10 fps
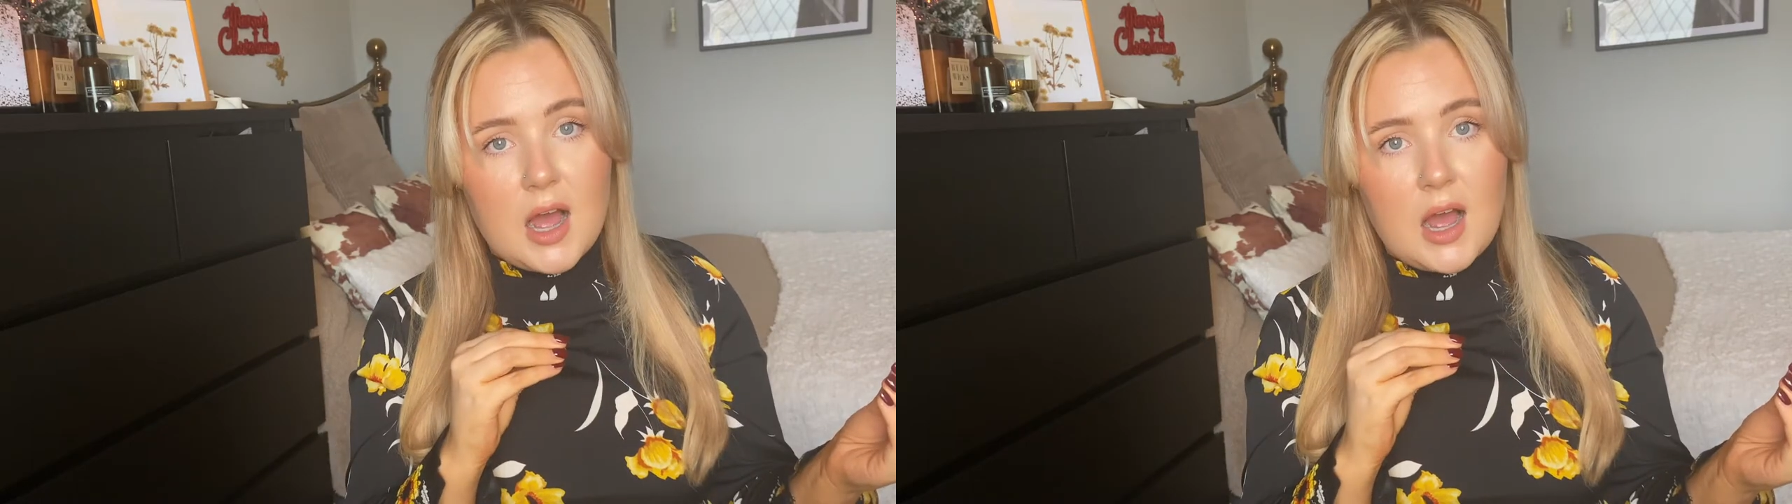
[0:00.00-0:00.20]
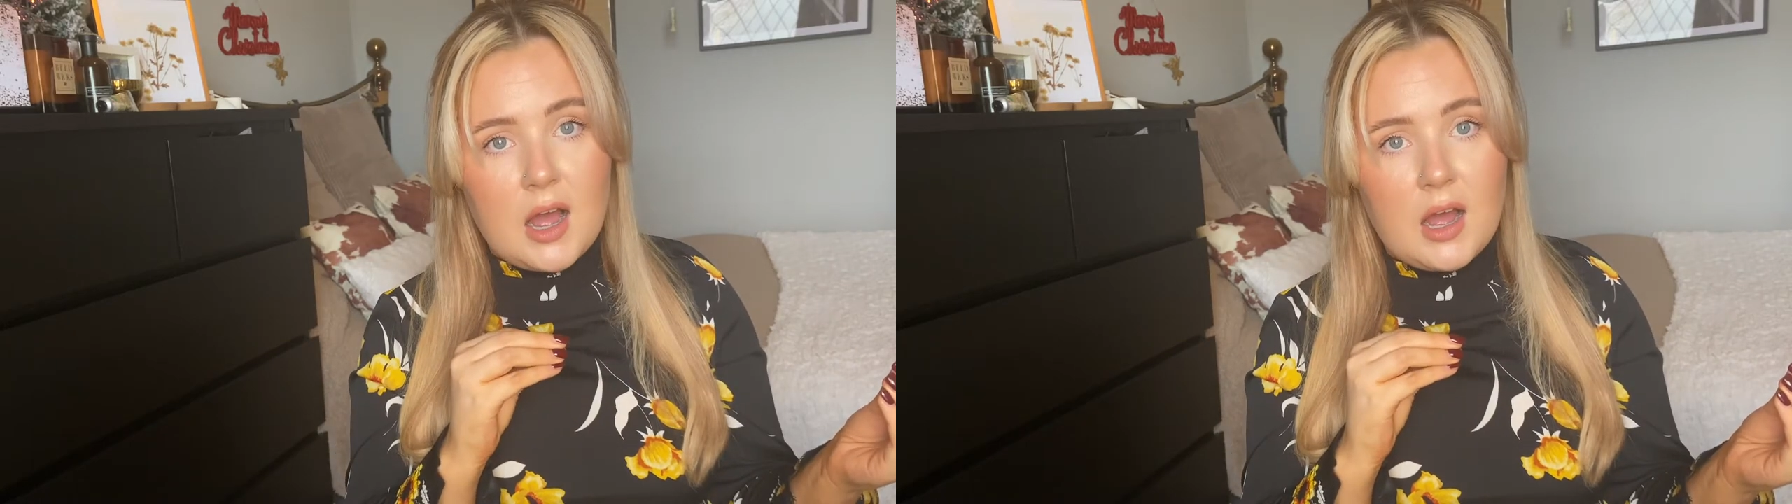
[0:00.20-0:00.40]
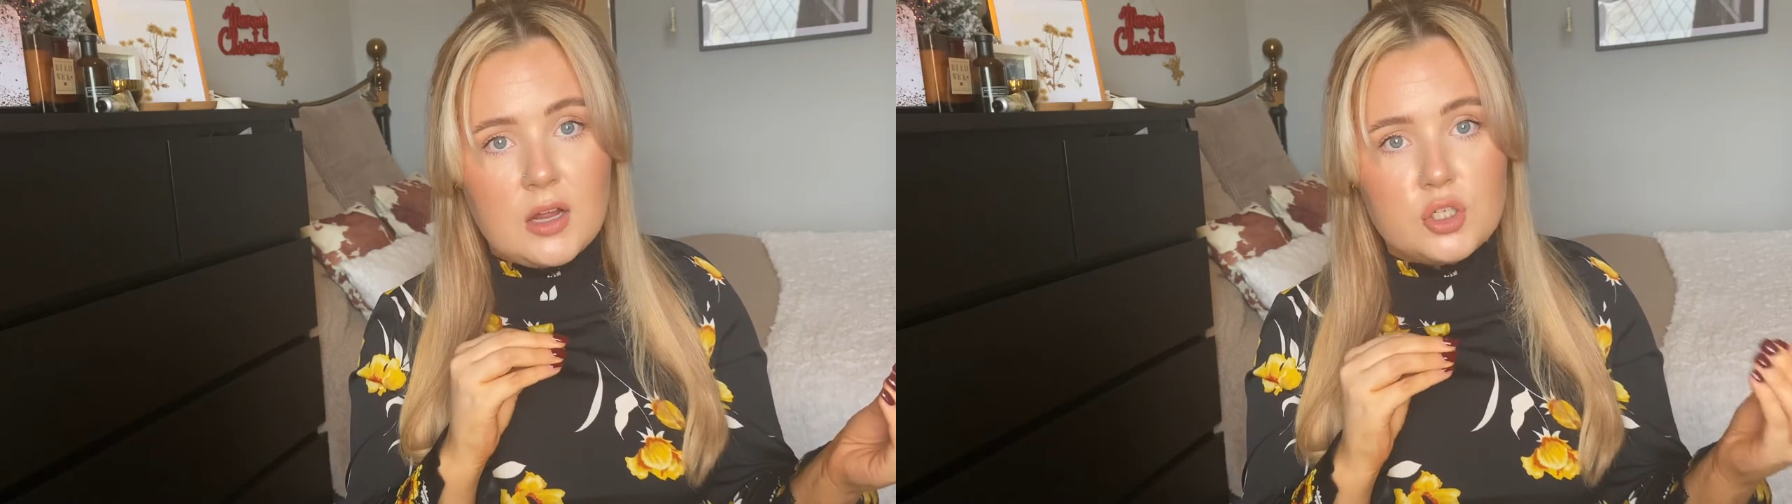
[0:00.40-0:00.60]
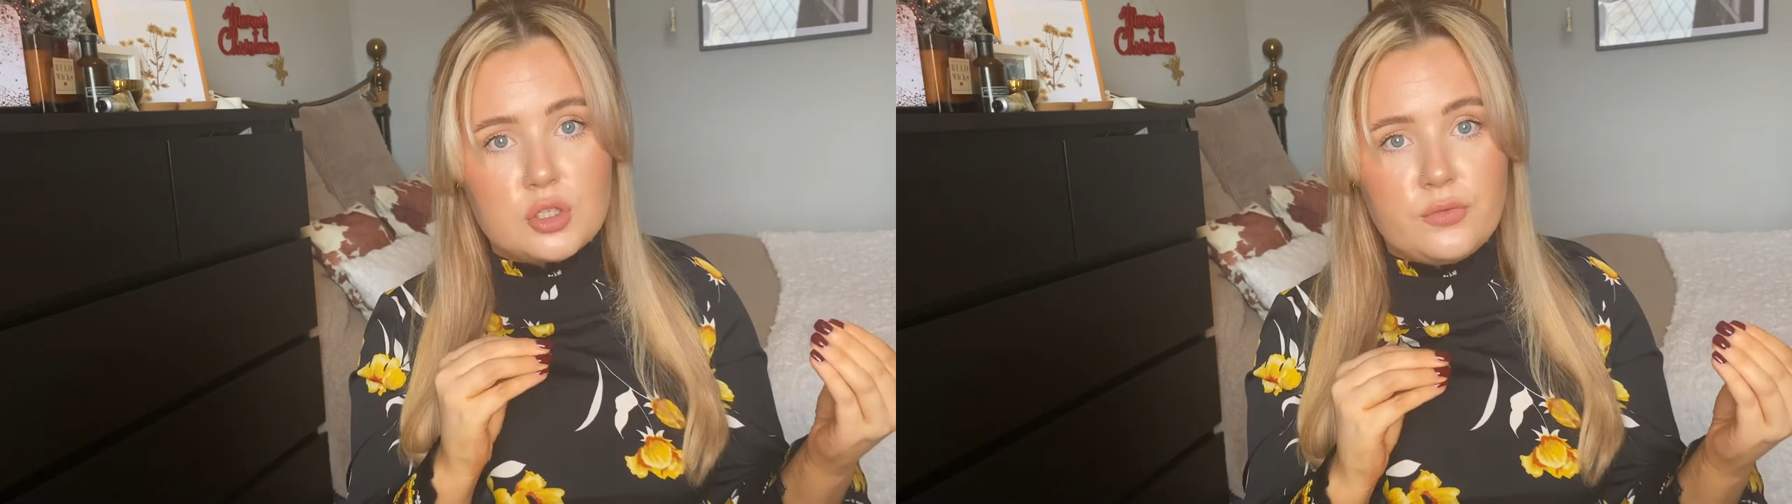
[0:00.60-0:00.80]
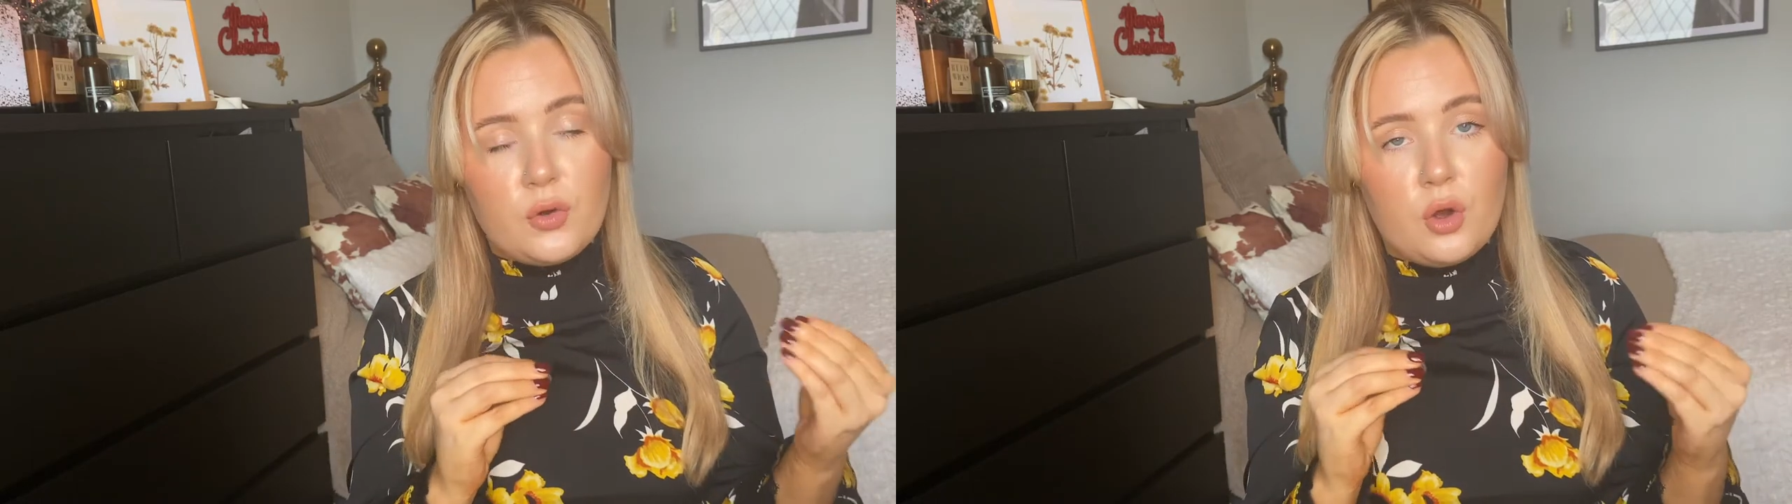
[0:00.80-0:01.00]
are
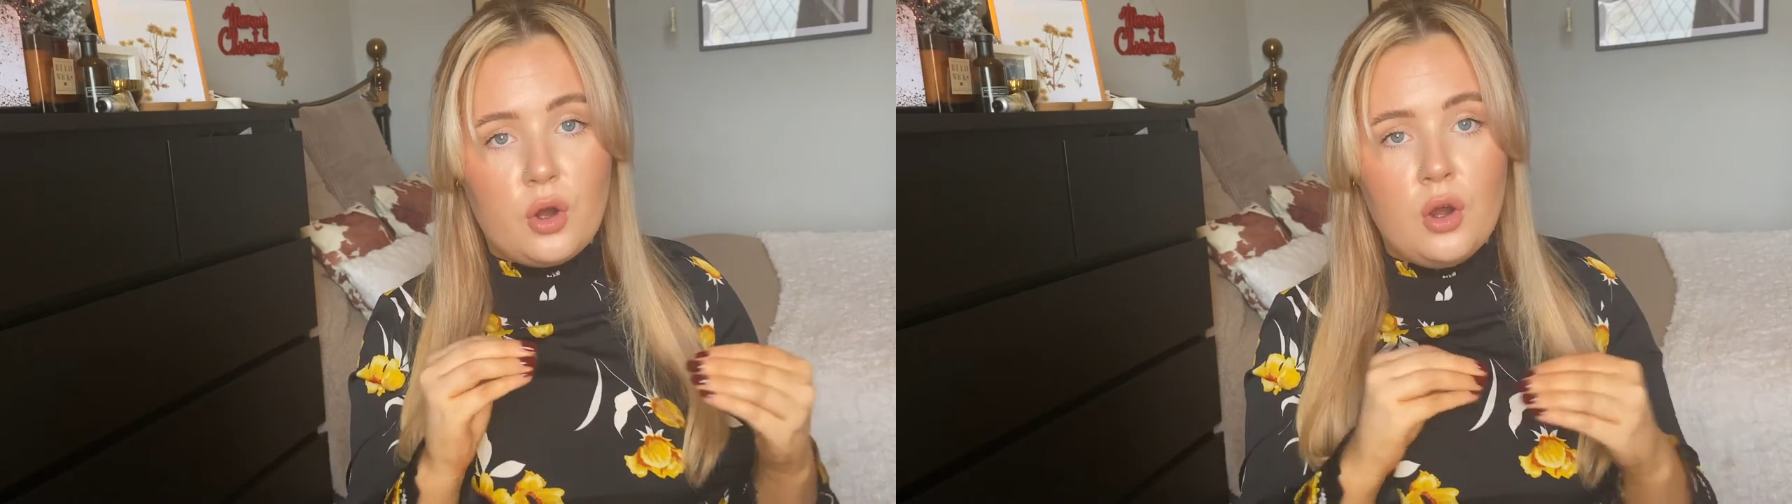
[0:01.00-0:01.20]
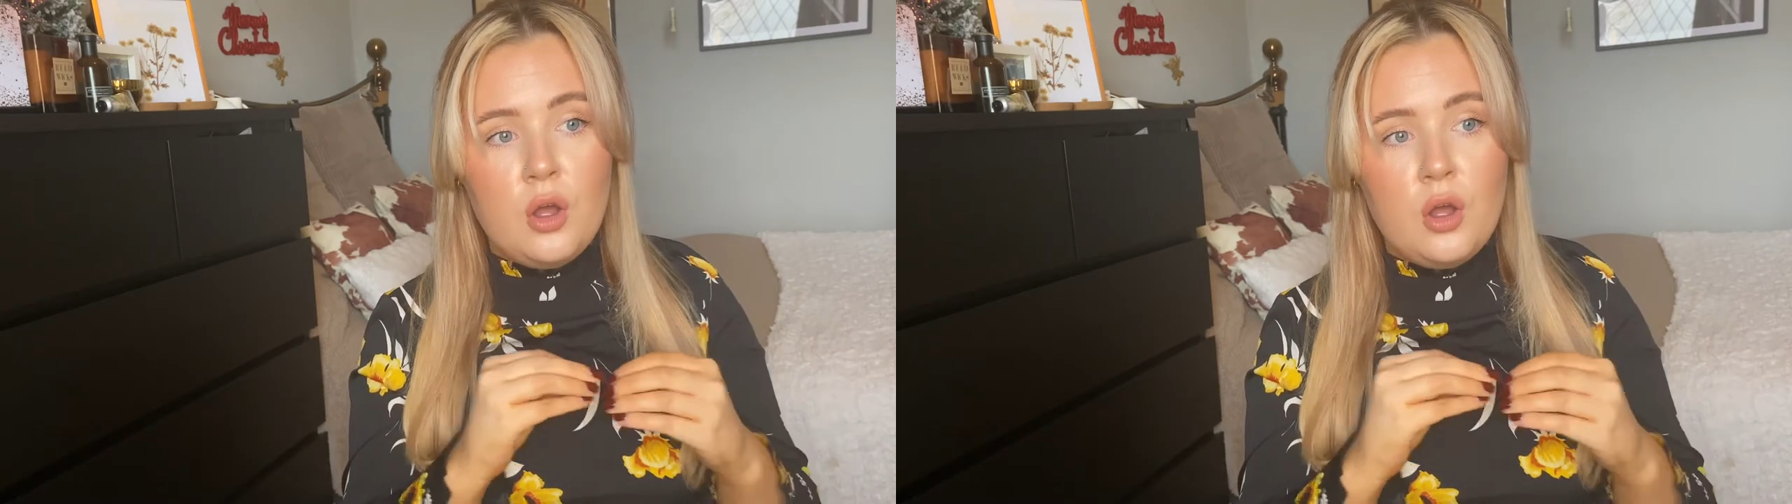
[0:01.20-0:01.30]
just for